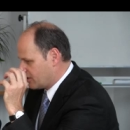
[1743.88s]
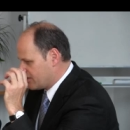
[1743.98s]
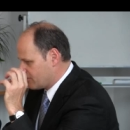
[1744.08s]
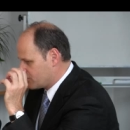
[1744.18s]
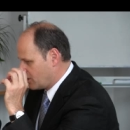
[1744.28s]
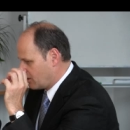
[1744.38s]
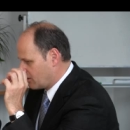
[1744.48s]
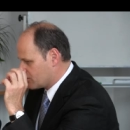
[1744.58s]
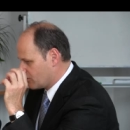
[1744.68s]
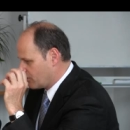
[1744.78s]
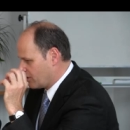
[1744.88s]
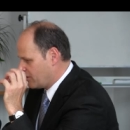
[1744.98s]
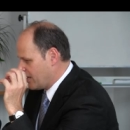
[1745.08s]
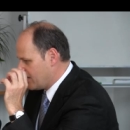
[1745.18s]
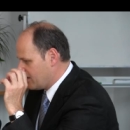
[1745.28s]
case of Jim, so
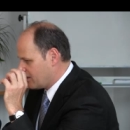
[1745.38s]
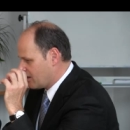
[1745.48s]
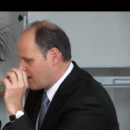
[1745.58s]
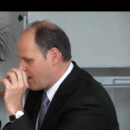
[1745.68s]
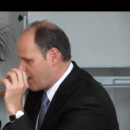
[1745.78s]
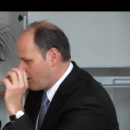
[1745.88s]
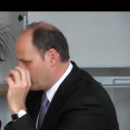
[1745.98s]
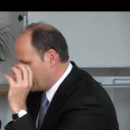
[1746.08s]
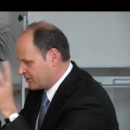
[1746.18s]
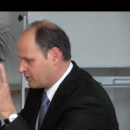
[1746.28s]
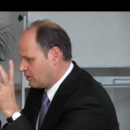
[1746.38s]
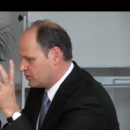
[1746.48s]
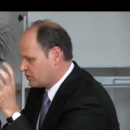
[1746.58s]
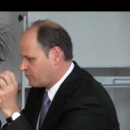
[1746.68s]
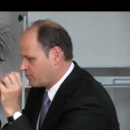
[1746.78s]
they only had
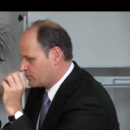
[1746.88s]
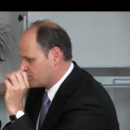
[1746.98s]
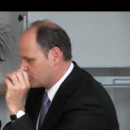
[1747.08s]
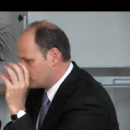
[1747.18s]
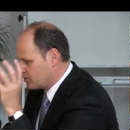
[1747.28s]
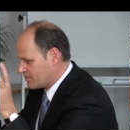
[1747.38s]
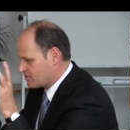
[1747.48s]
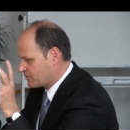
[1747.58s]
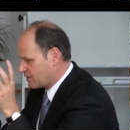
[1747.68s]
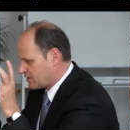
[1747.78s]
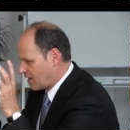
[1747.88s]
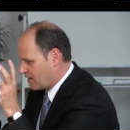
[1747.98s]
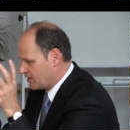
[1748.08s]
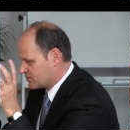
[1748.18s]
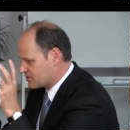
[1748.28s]
technologies for producing 2 types of
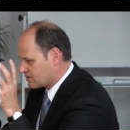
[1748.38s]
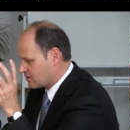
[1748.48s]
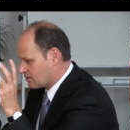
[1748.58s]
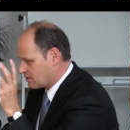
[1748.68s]
dyes.